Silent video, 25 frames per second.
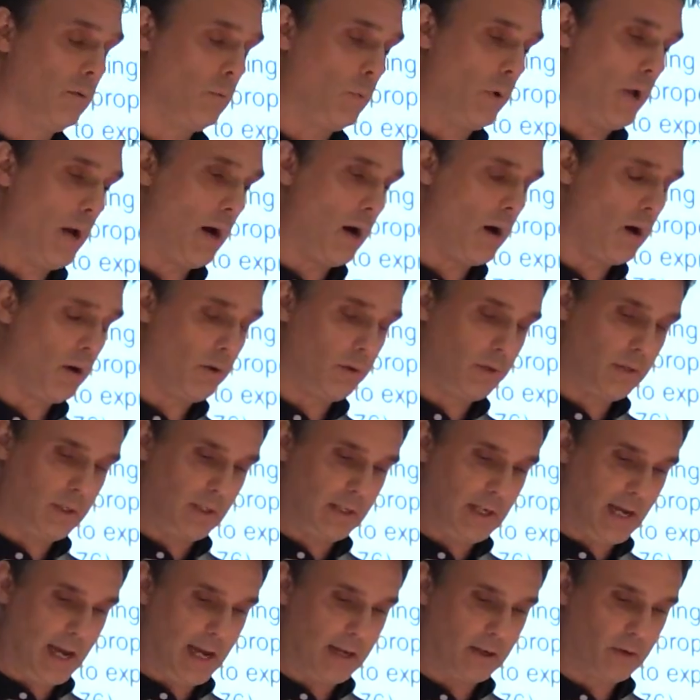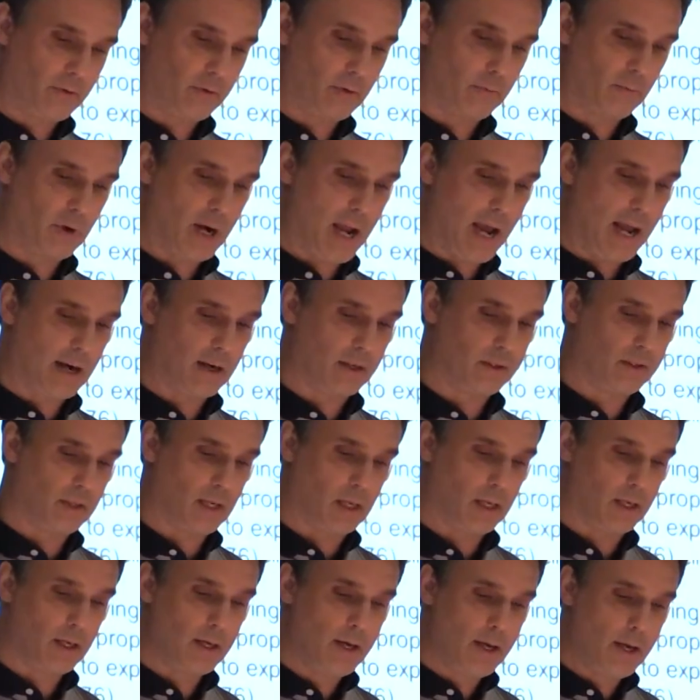We are detached from
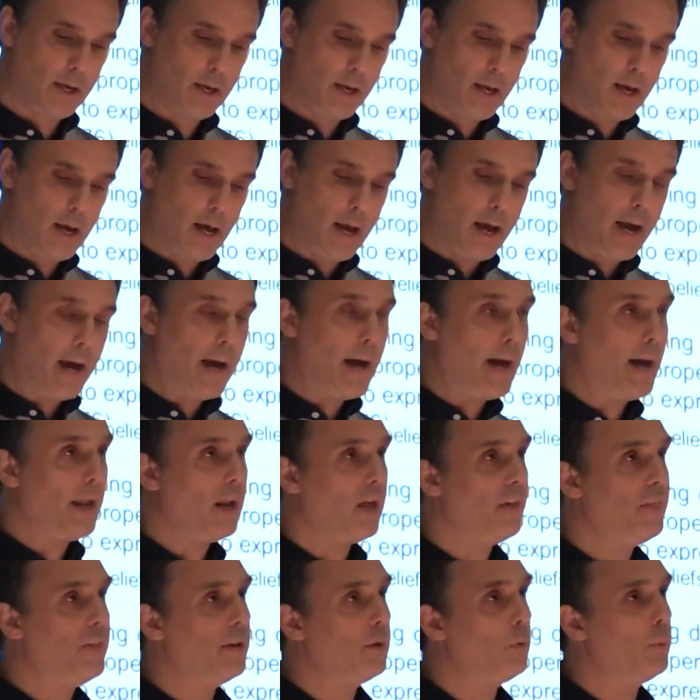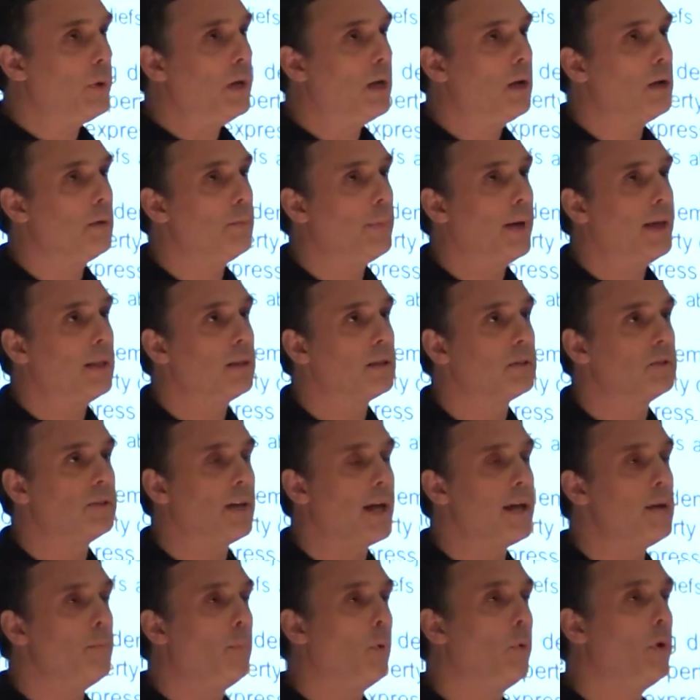reality. And I think we can make the
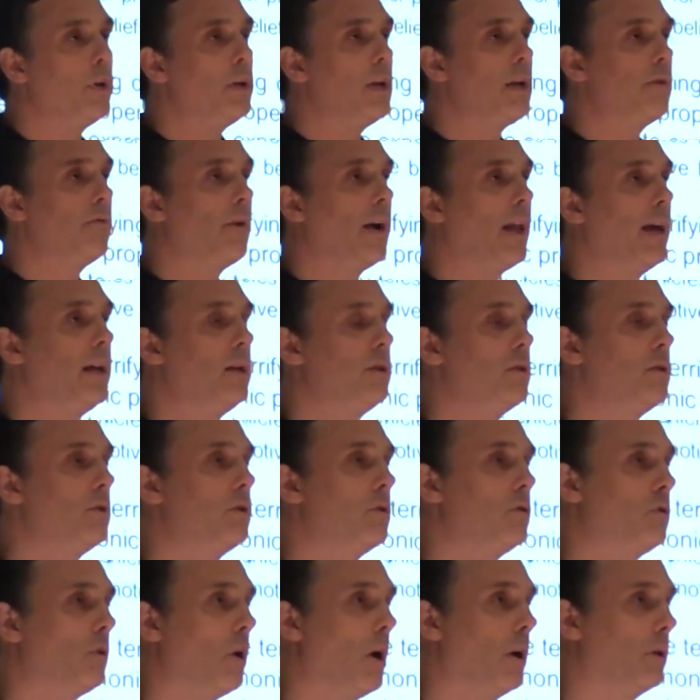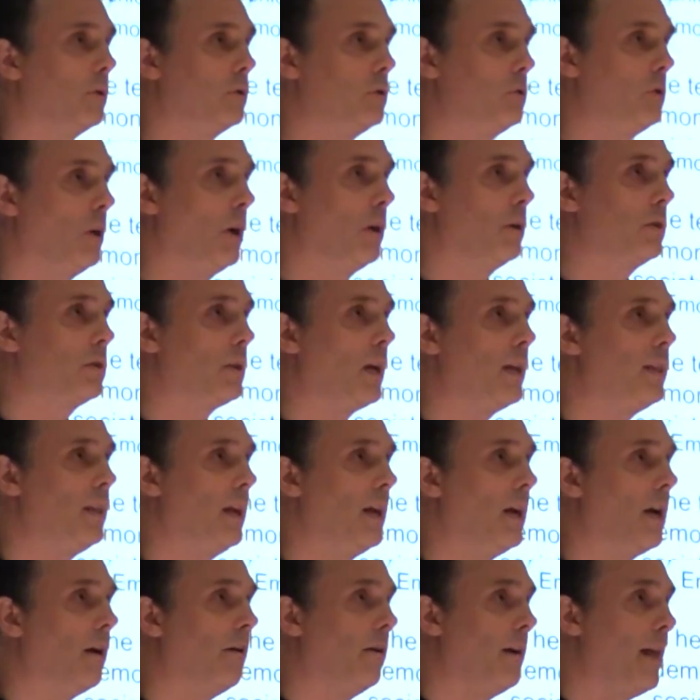same point in relation to drugs. Drugs, I
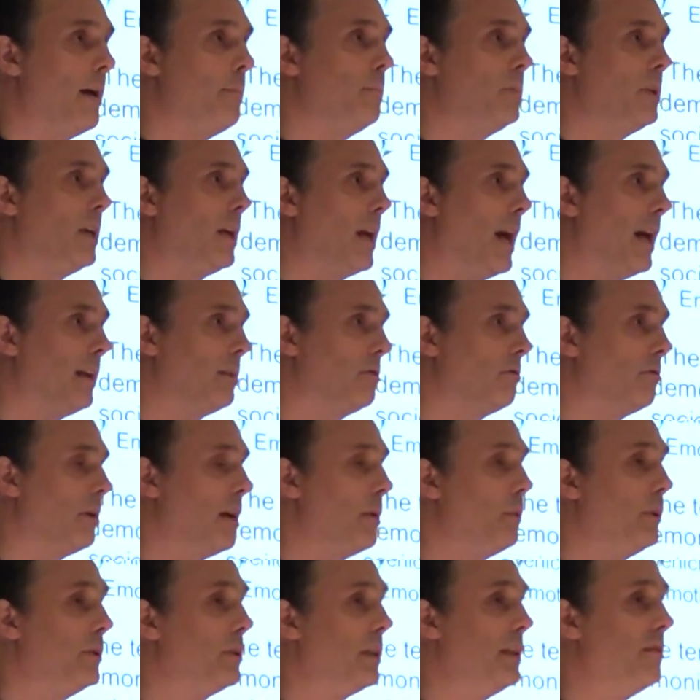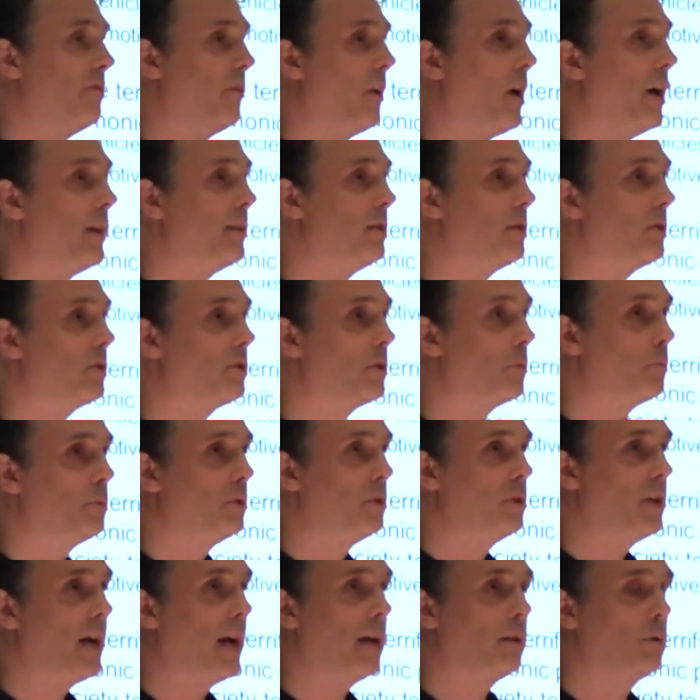think, are an empty category which invite us to
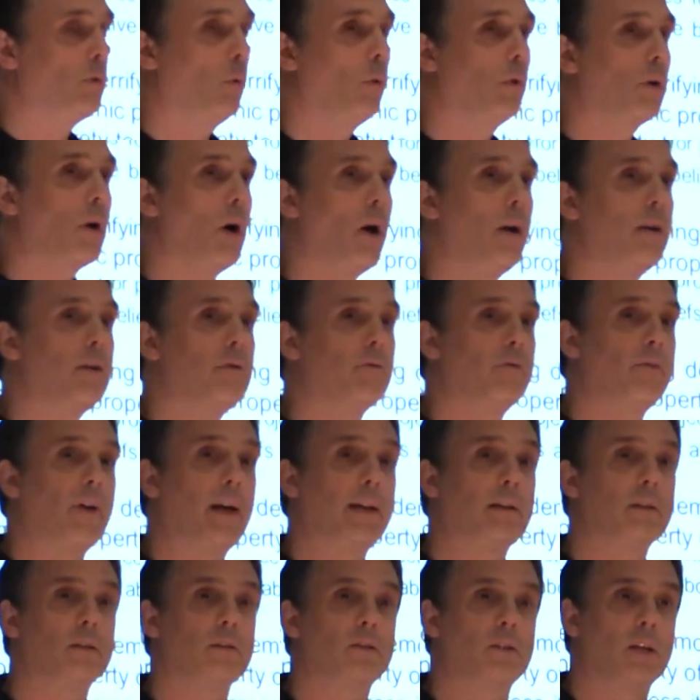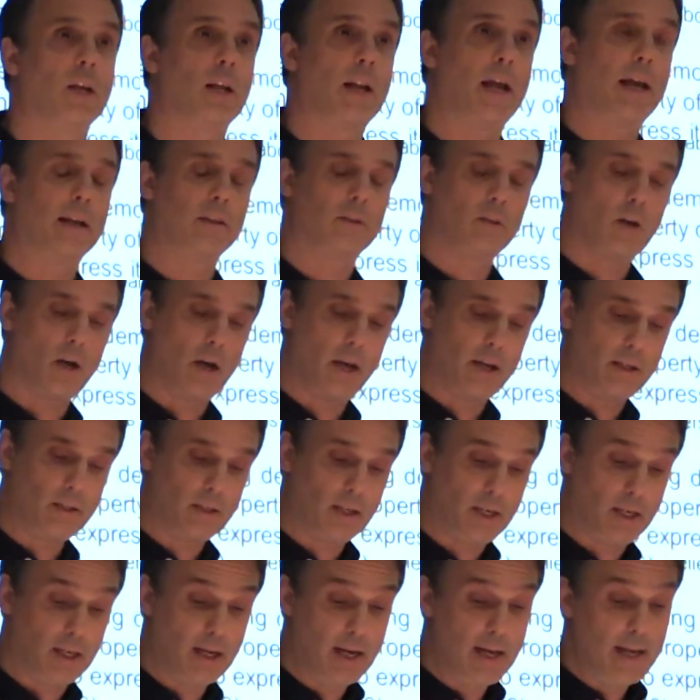project all kind of fantasy and
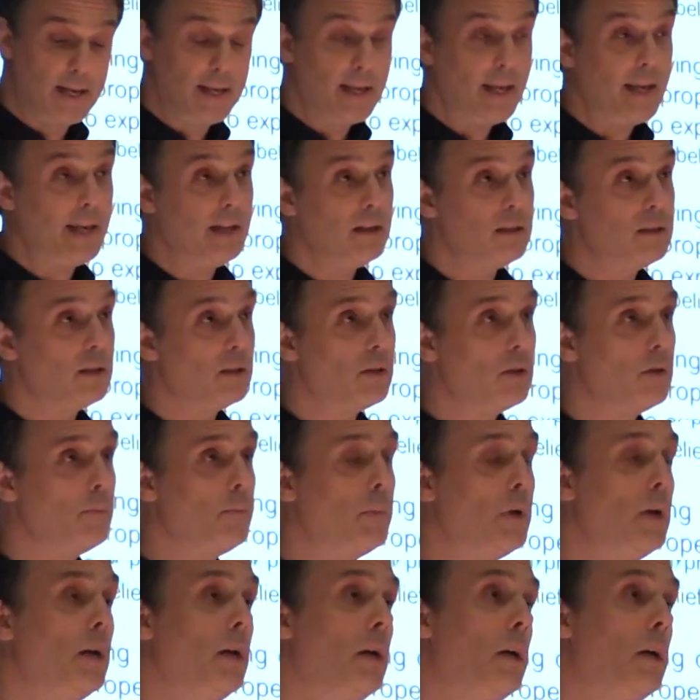anxiety into them.